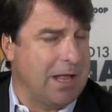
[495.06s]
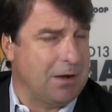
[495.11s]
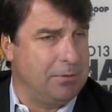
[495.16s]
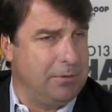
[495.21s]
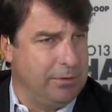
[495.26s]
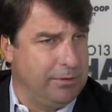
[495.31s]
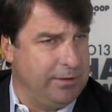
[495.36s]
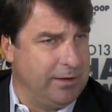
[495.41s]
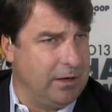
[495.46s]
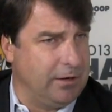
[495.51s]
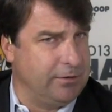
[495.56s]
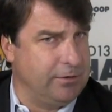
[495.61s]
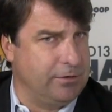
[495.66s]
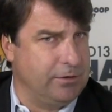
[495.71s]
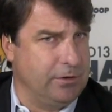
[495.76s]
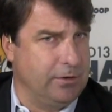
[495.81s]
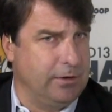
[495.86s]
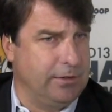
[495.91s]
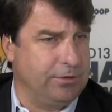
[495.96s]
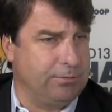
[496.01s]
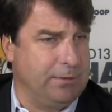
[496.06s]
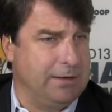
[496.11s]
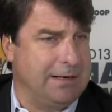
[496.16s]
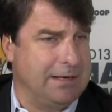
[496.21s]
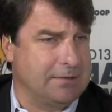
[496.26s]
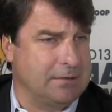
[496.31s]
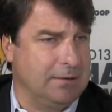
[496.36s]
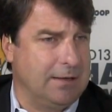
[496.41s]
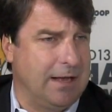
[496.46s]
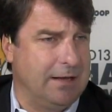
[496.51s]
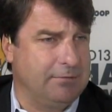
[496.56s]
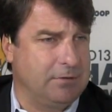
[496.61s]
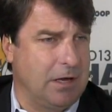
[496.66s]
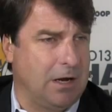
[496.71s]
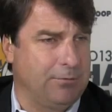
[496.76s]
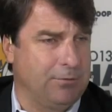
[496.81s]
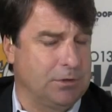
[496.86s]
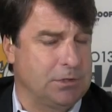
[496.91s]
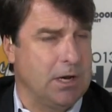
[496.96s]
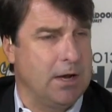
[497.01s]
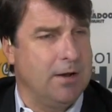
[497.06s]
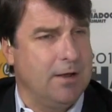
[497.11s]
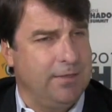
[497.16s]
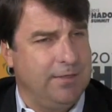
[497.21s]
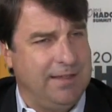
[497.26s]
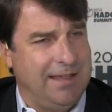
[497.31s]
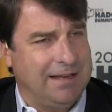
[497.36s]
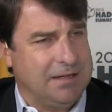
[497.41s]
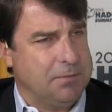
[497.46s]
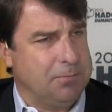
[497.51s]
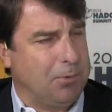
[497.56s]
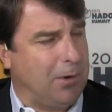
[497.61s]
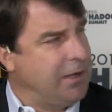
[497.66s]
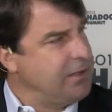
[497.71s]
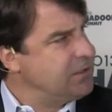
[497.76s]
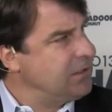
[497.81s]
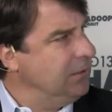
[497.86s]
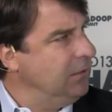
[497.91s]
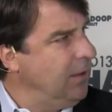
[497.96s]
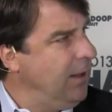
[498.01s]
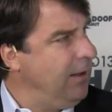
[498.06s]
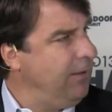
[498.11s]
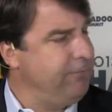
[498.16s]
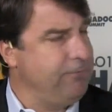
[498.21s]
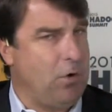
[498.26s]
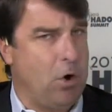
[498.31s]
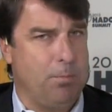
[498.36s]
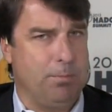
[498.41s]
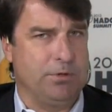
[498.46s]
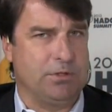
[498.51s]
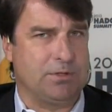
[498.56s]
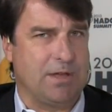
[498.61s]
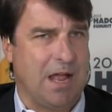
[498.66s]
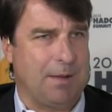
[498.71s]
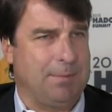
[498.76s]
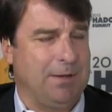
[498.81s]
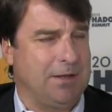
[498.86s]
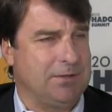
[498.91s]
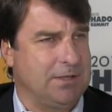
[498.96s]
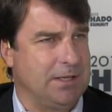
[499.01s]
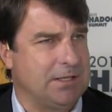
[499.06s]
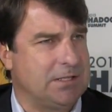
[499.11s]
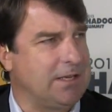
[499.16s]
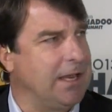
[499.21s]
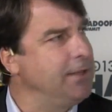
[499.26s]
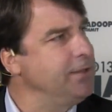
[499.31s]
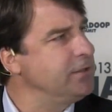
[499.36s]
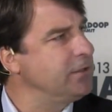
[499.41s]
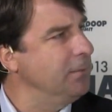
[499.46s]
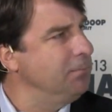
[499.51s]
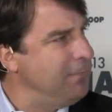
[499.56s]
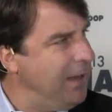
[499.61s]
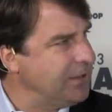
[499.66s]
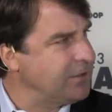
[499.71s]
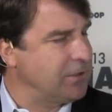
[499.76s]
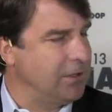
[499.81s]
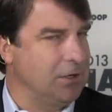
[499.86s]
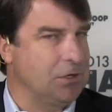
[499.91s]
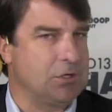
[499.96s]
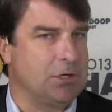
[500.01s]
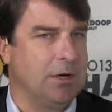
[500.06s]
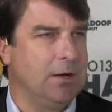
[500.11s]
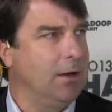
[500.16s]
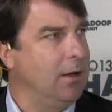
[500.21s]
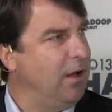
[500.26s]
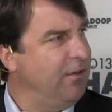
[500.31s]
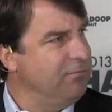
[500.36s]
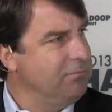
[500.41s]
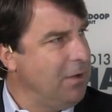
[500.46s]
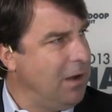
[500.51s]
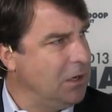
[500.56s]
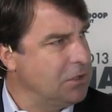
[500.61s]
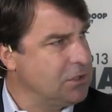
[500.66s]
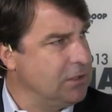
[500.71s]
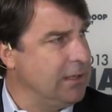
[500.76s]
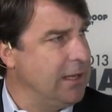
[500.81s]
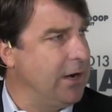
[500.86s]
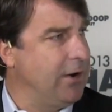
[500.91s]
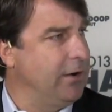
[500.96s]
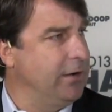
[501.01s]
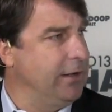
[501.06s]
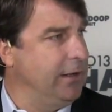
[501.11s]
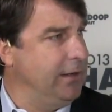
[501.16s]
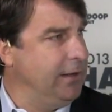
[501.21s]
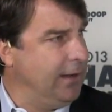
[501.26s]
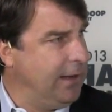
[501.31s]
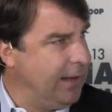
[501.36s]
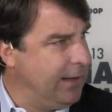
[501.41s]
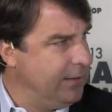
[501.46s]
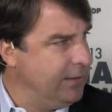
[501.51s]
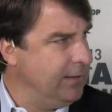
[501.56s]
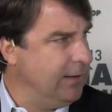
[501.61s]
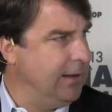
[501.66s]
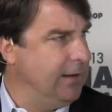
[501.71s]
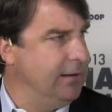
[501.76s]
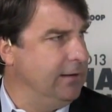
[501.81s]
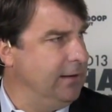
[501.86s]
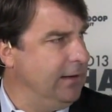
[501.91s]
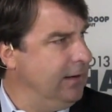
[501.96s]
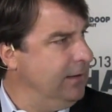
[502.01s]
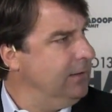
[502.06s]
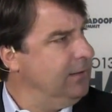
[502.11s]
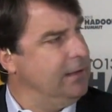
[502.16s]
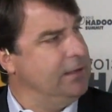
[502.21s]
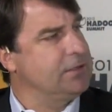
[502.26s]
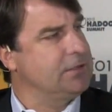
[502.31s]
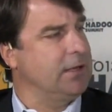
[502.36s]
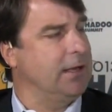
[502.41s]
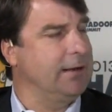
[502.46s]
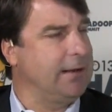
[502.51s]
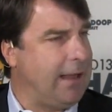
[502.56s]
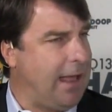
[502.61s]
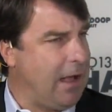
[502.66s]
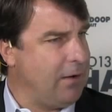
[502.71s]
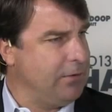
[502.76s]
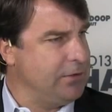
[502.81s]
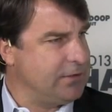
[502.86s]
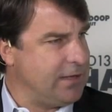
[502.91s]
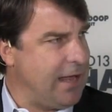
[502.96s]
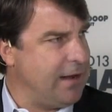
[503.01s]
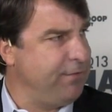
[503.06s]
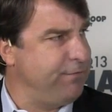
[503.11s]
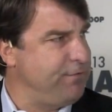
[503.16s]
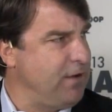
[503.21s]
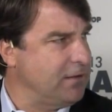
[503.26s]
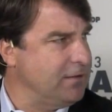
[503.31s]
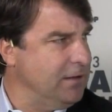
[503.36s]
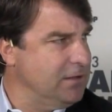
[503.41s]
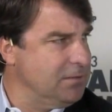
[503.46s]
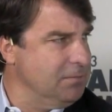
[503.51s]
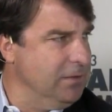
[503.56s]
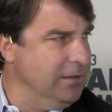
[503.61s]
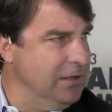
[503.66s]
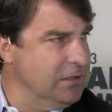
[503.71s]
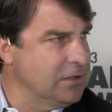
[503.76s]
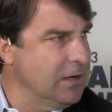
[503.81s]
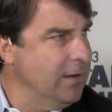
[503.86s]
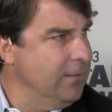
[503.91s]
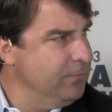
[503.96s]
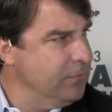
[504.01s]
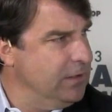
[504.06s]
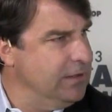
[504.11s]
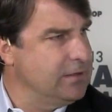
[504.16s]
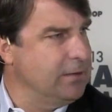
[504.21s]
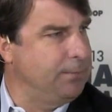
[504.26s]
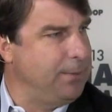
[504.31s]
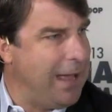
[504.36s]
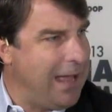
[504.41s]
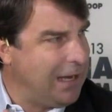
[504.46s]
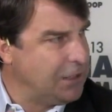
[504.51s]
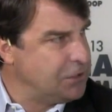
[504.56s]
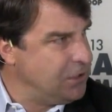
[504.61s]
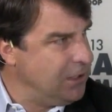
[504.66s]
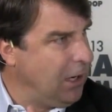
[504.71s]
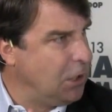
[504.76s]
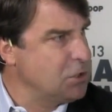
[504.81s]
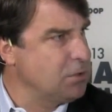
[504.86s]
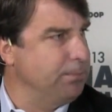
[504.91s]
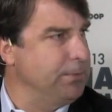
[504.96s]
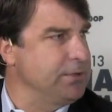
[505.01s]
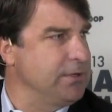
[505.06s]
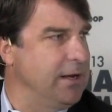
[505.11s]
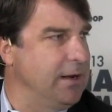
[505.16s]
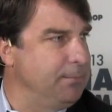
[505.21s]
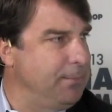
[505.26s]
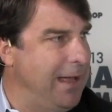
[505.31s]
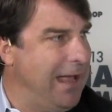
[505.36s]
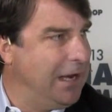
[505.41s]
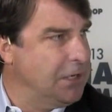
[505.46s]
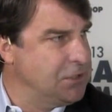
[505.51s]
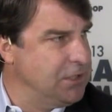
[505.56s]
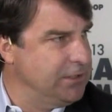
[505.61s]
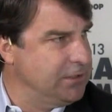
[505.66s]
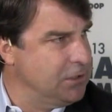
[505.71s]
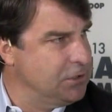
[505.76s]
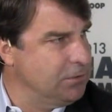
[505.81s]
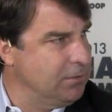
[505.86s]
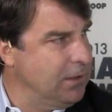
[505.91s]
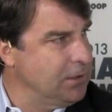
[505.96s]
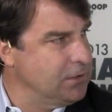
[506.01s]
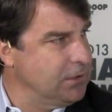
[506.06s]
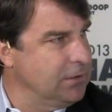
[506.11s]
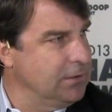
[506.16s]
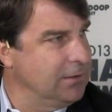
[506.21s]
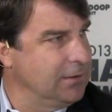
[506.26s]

We were there doing 3 days of live coverage. The enterprise love OpenStack because it sends the message of modularity and insight. How is that affecting some of these Apache, 100% Apache situations?